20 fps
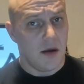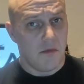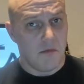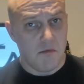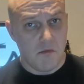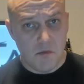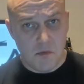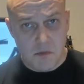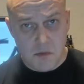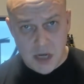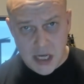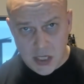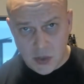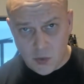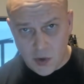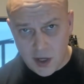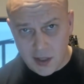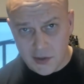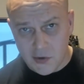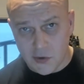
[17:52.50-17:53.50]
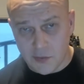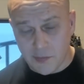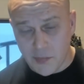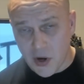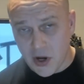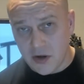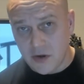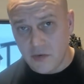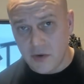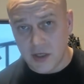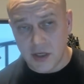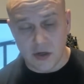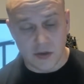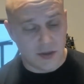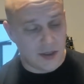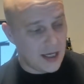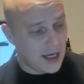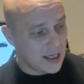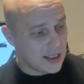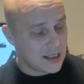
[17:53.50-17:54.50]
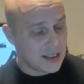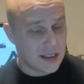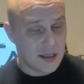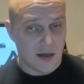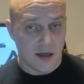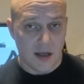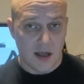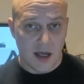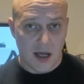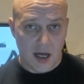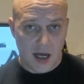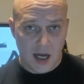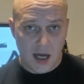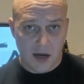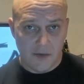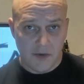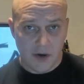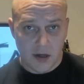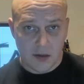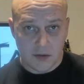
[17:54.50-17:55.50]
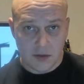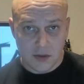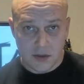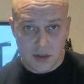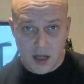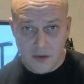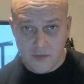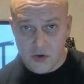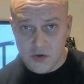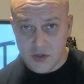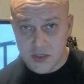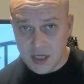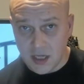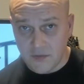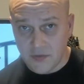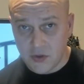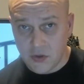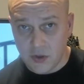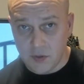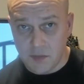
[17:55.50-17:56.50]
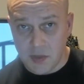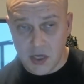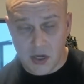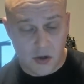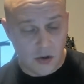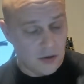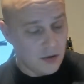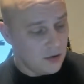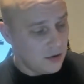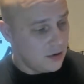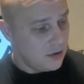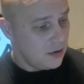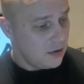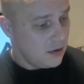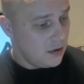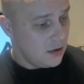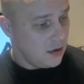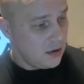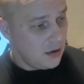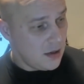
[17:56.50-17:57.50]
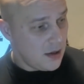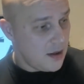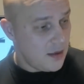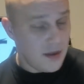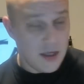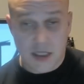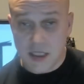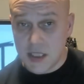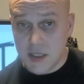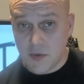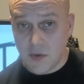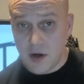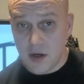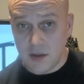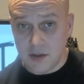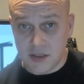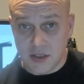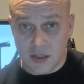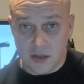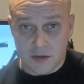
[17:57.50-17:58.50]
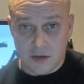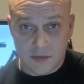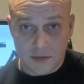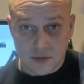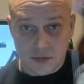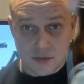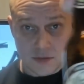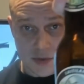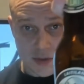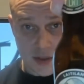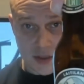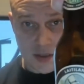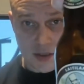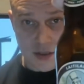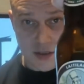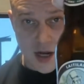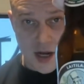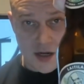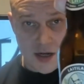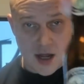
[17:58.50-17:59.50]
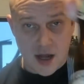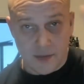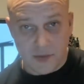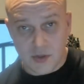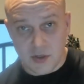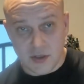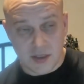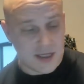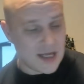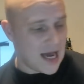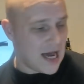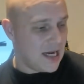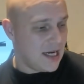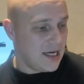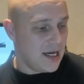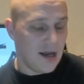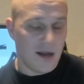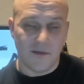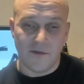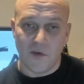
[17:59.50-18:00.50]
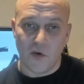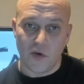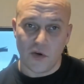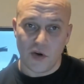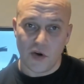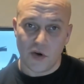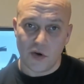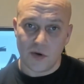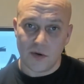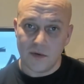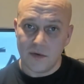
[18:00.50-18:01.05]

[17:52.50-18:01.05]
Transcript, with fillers: meanwhile you're pondering your text, have, a, have yourself a good beer. This is one good, goddamn good candidate for your